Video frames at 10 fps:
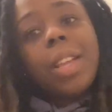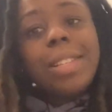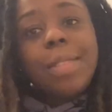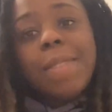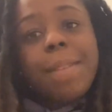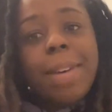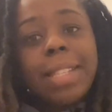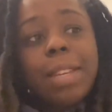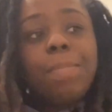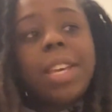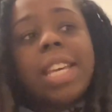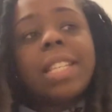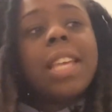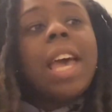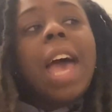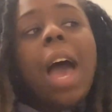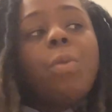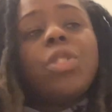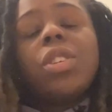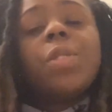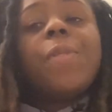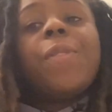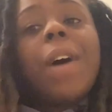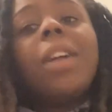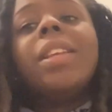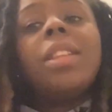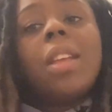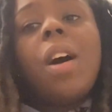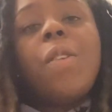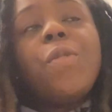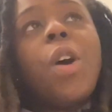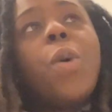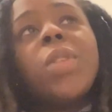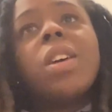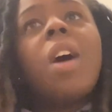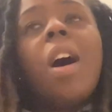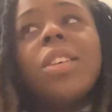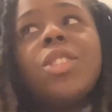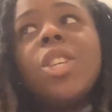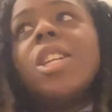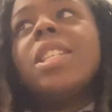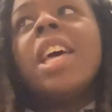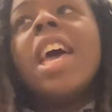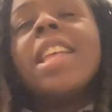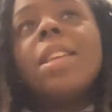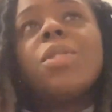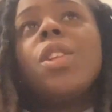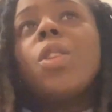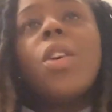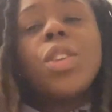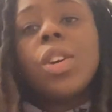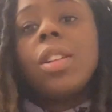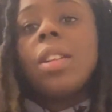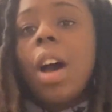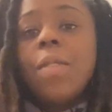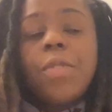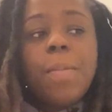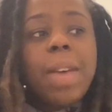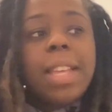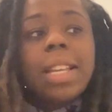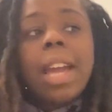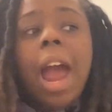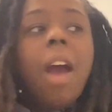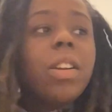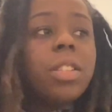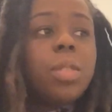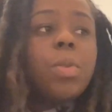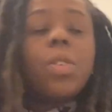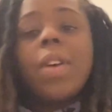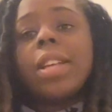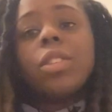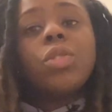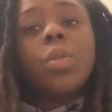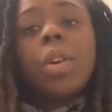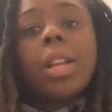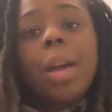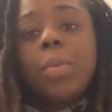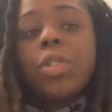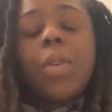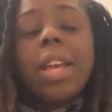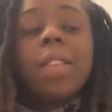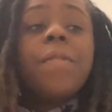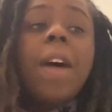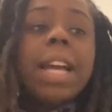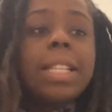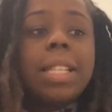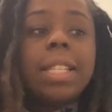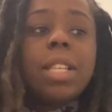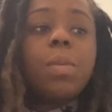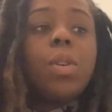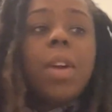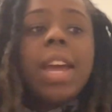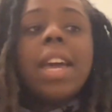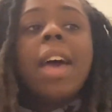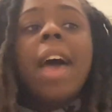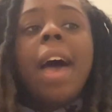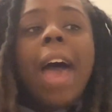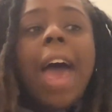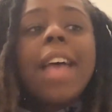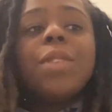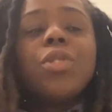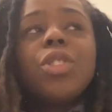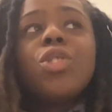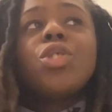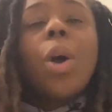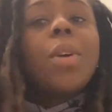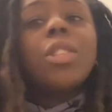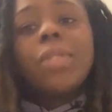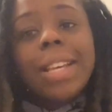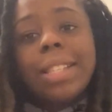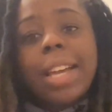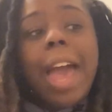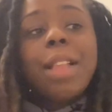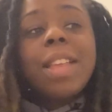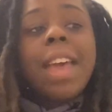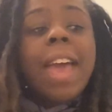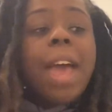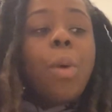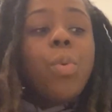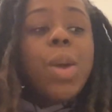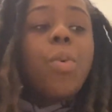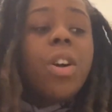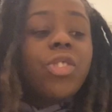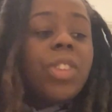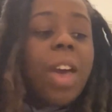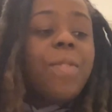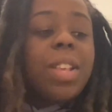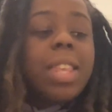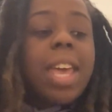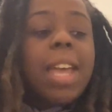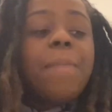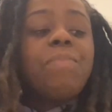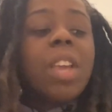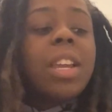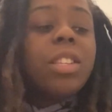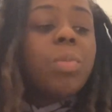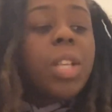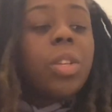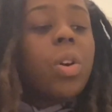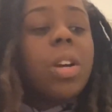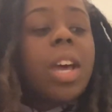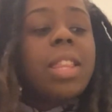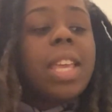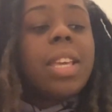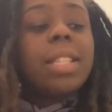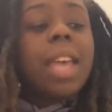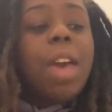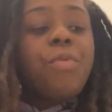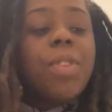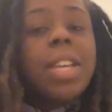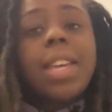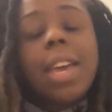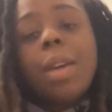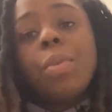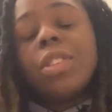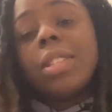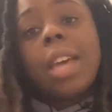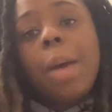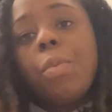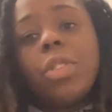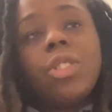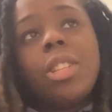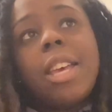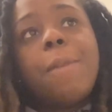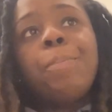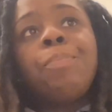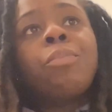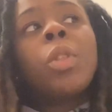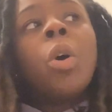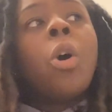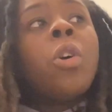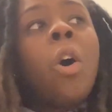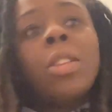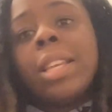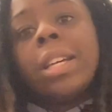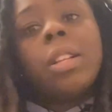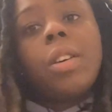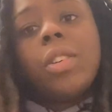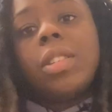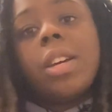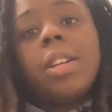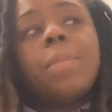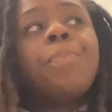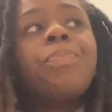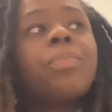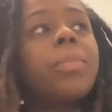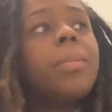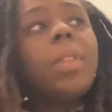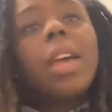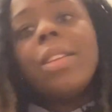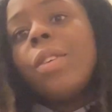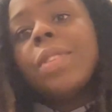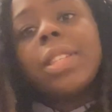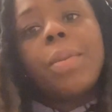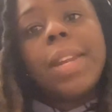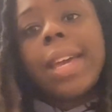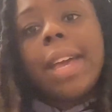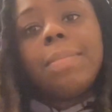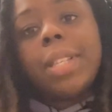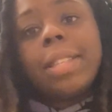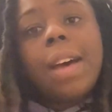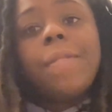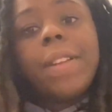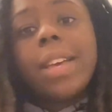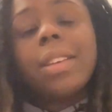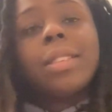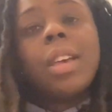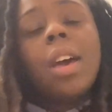to me and my siblings, and we just fell in love with the cartoon. There was a lot you can learn from it. The characters were great, the storyline was great, the fighting scenes were great, and it was just so interesting. And we watched everything, and I swear to God, I think it's every year we just kept watching it on Nickelodeon. And obviously when it came to Netflix,